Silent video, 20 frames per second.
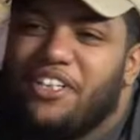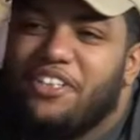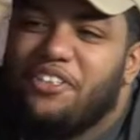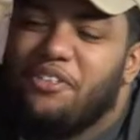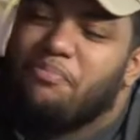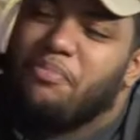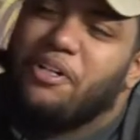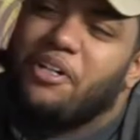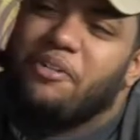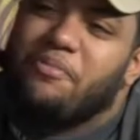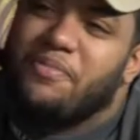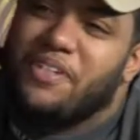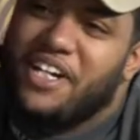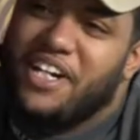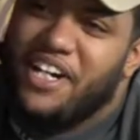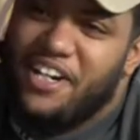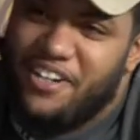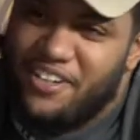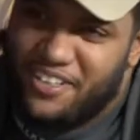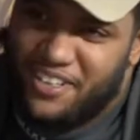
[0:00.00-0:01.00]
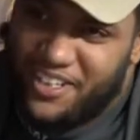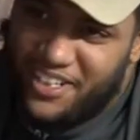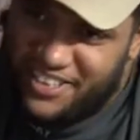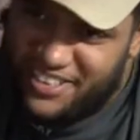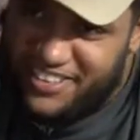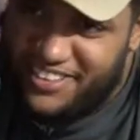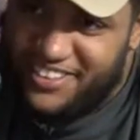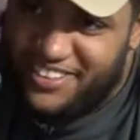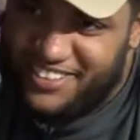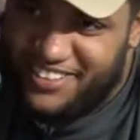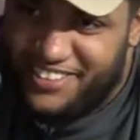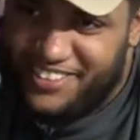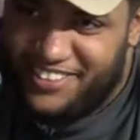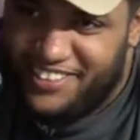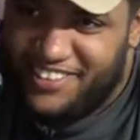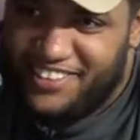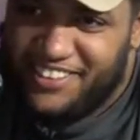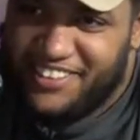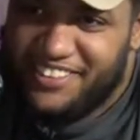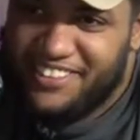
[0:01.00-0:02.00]
to perm their hair a lot.
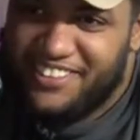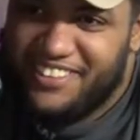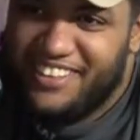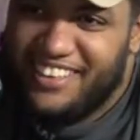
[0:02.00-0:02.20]
You know,